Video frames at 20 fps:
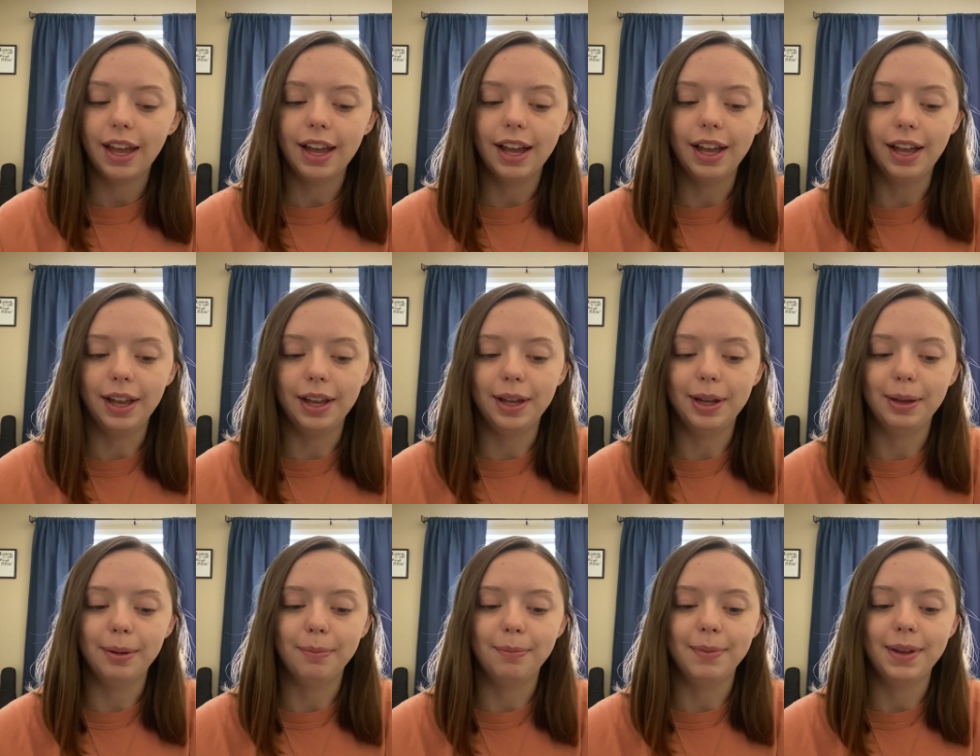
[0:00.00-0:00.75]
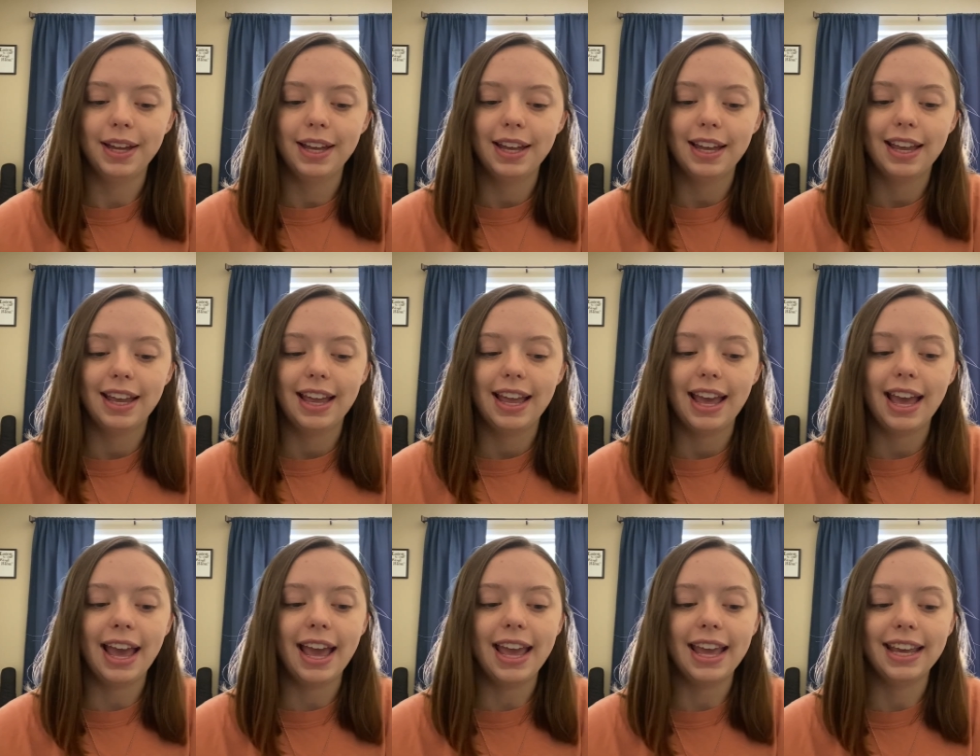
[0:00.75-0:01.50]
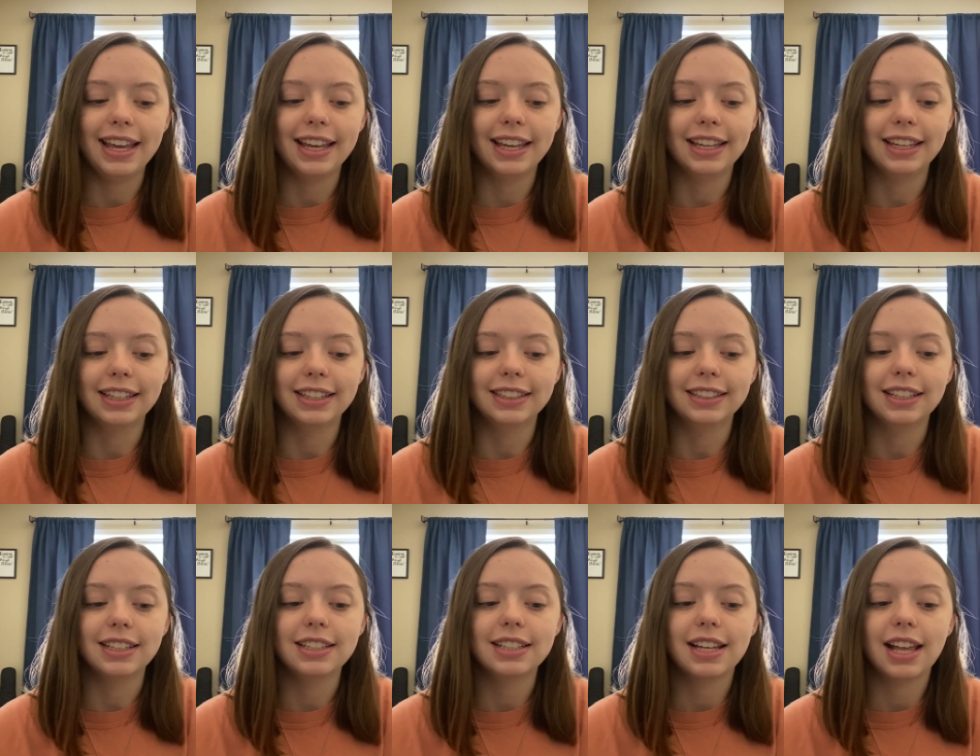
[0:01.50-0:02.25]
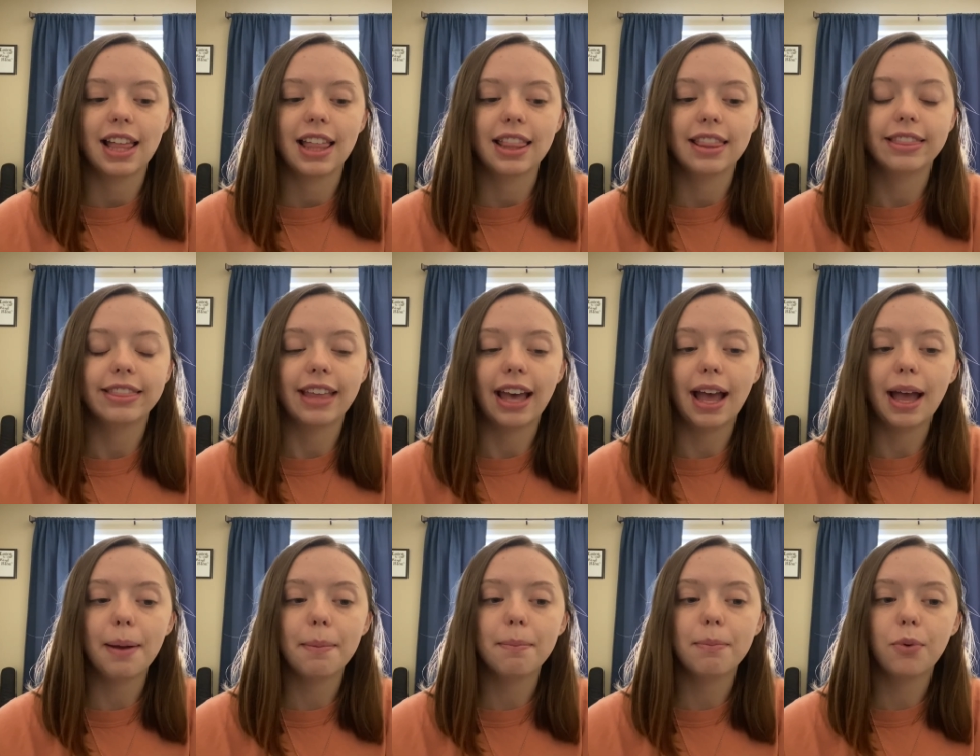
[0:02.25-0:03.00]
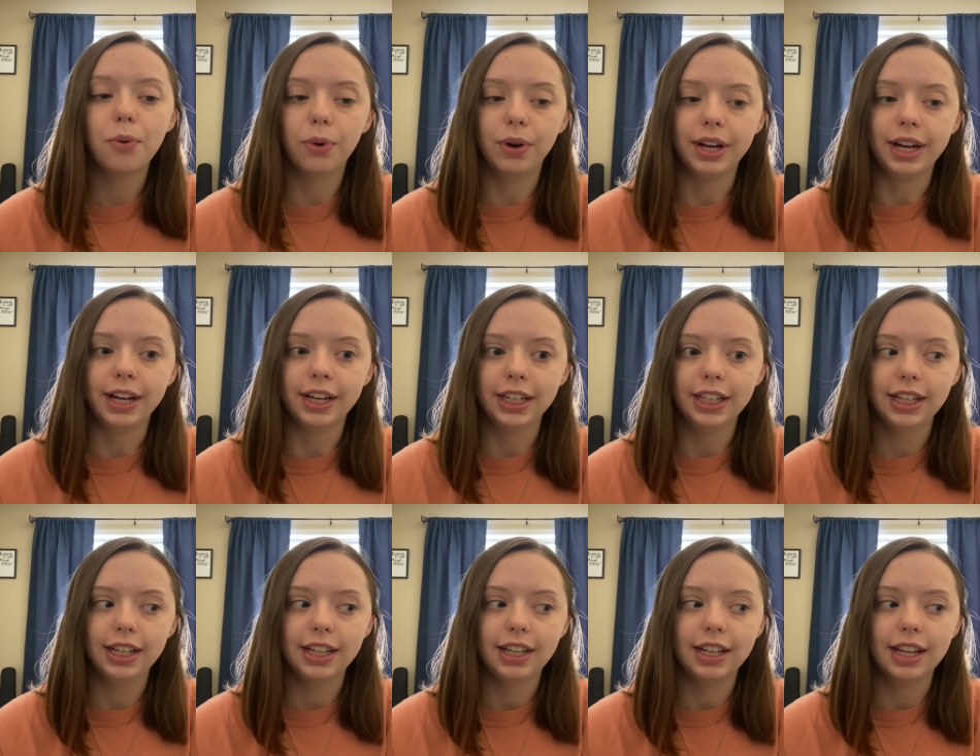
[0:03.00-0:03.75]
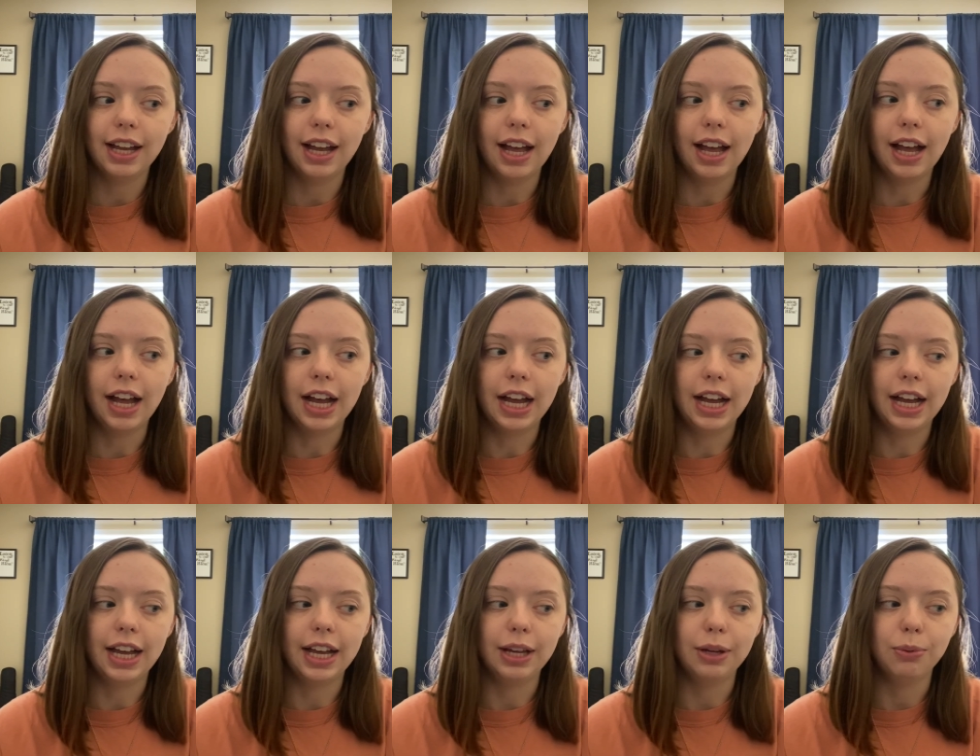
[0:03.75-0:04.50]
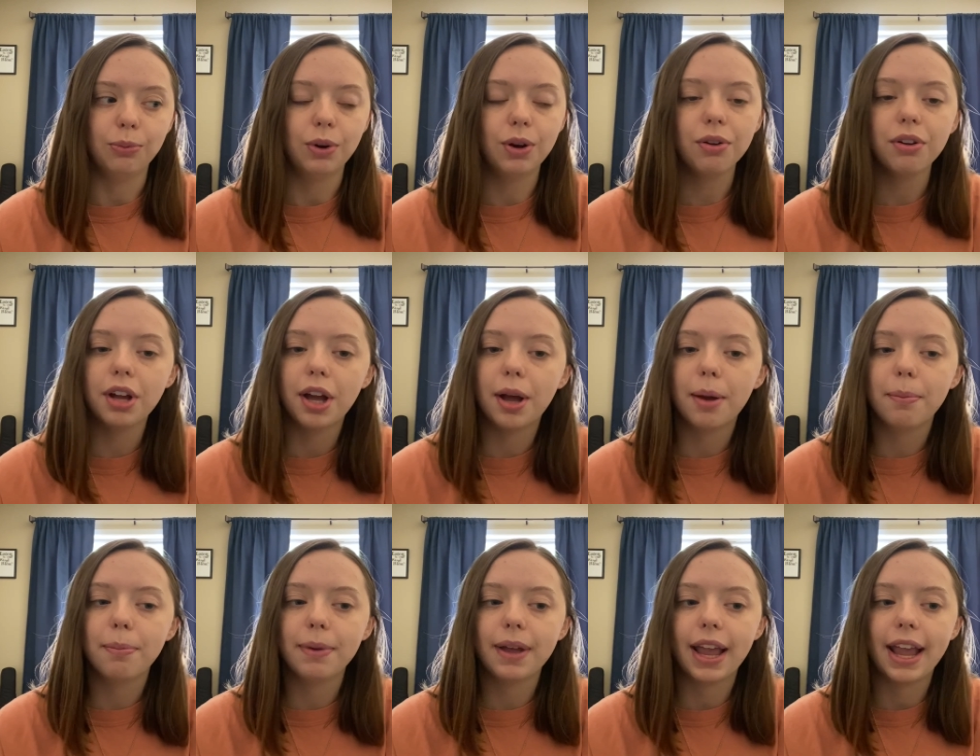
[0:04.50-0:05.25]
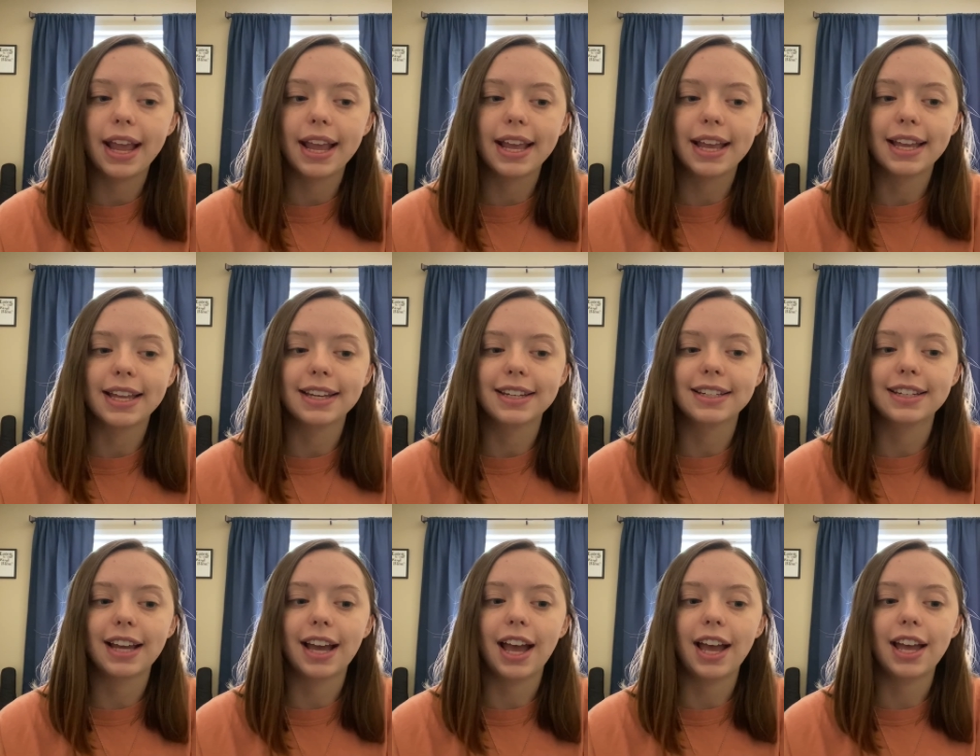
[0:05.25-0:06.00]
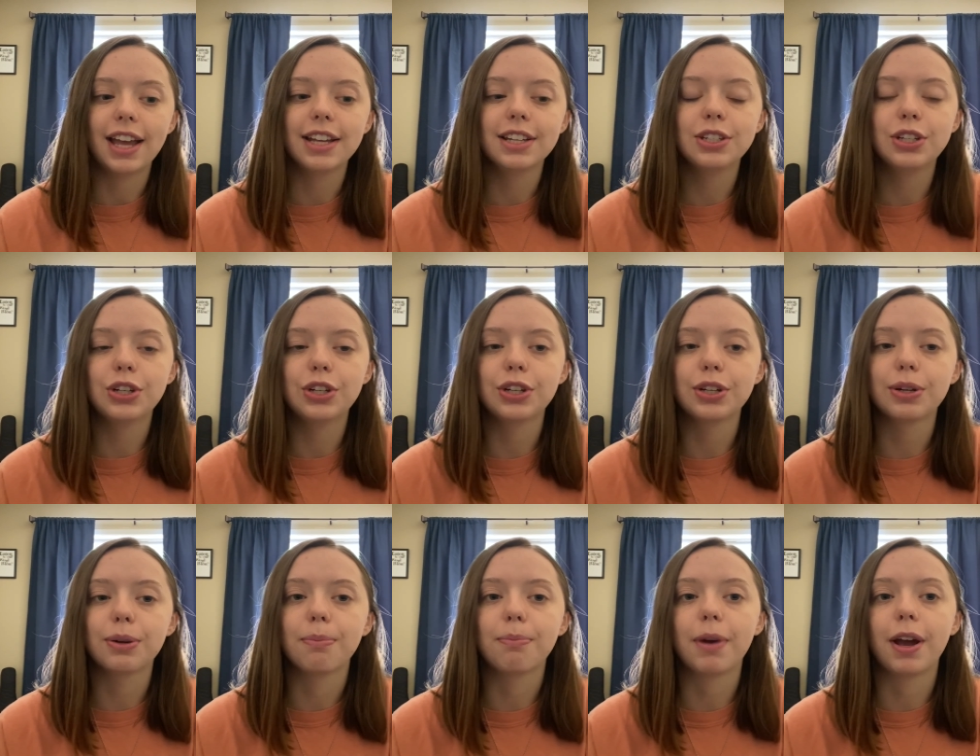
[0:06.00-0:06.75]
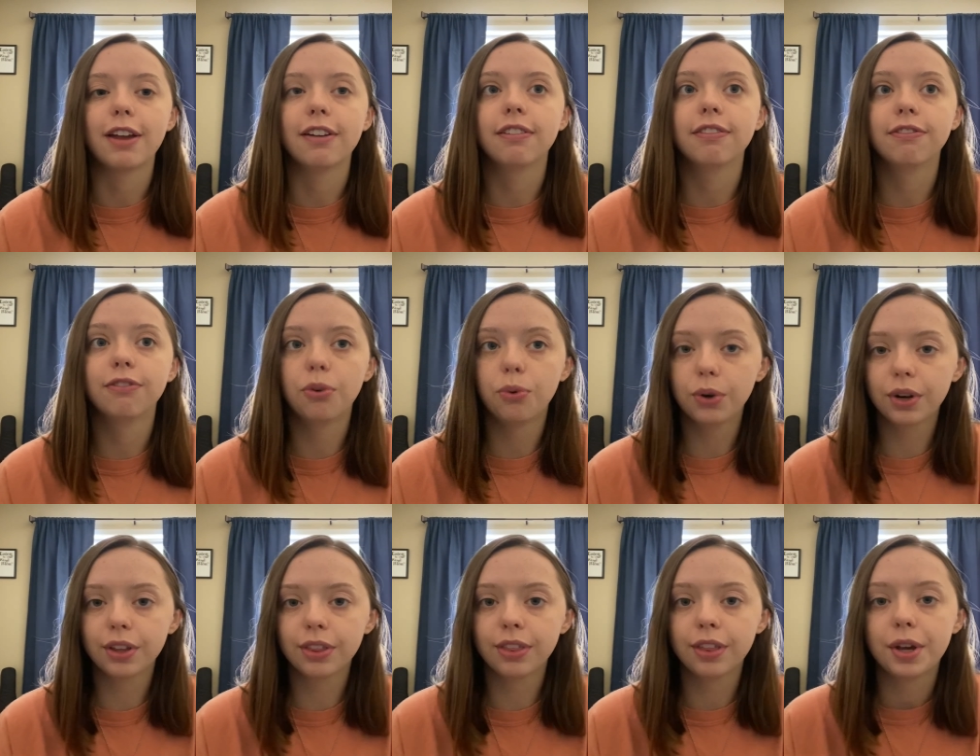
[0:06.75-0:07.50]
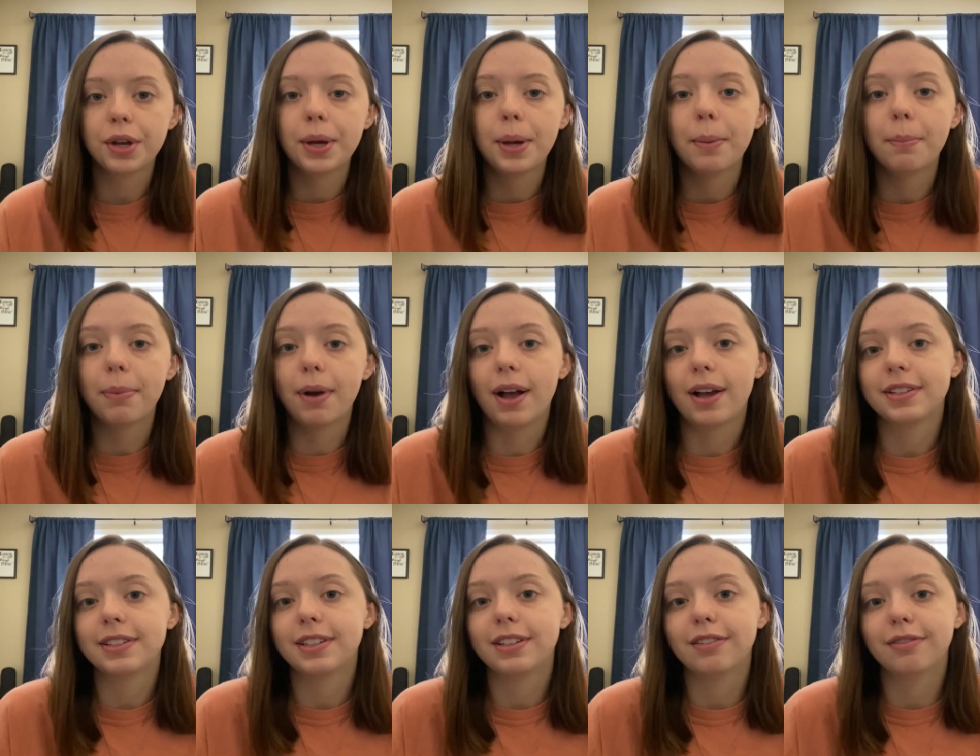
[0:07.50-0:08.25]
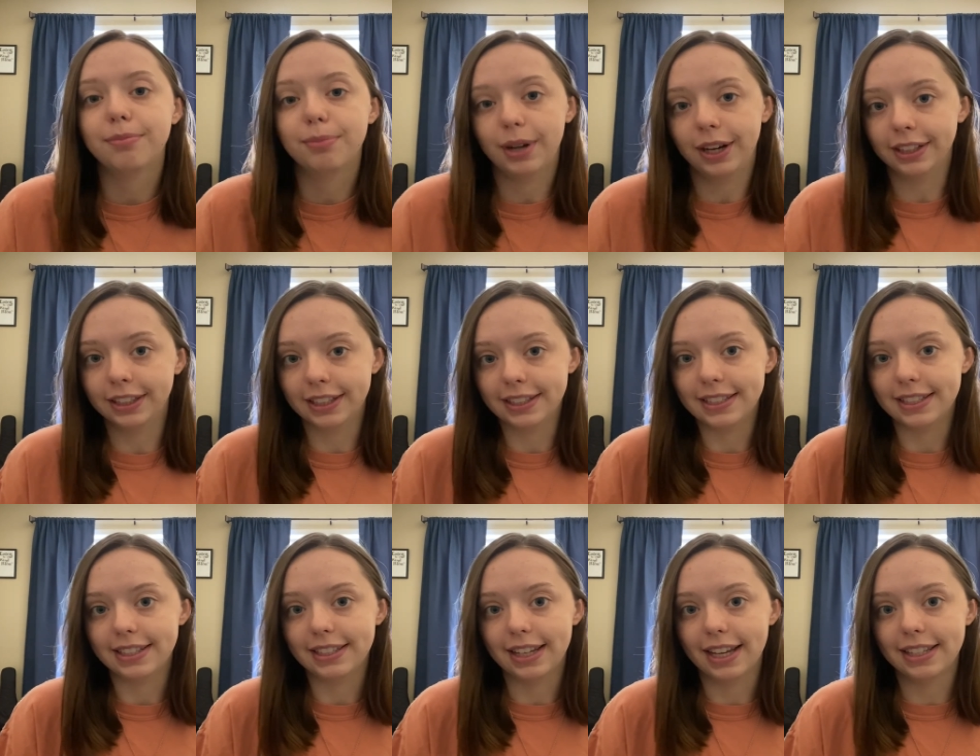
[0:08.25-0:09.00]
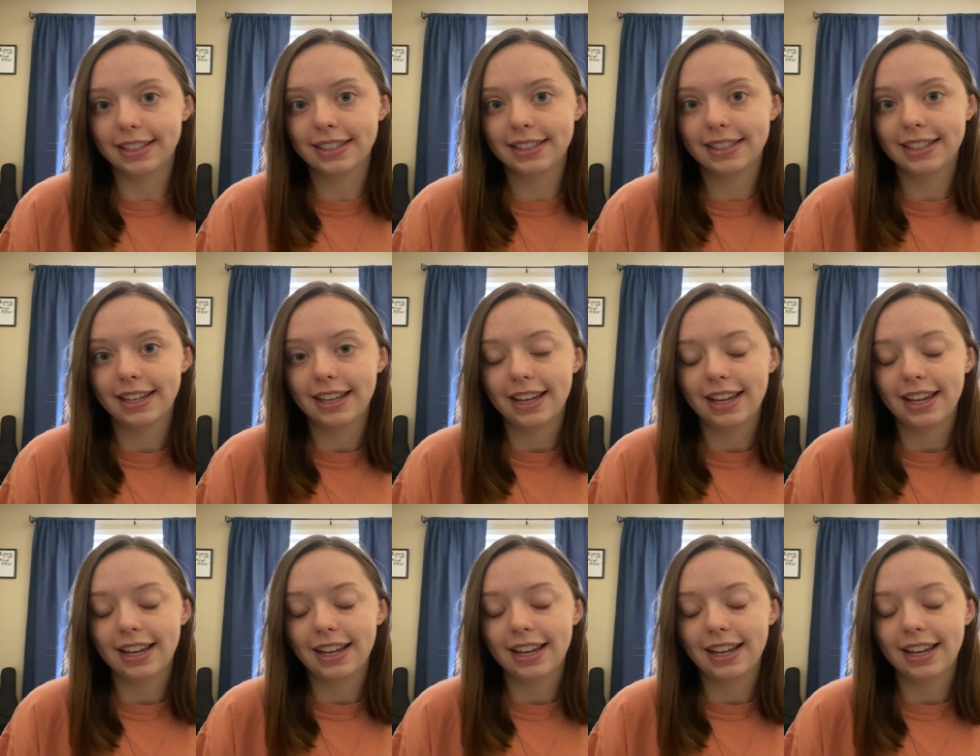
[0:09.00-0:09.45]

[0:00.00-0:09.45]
Um, and that morning, I woke up and I took my fourth positive pregnancy test.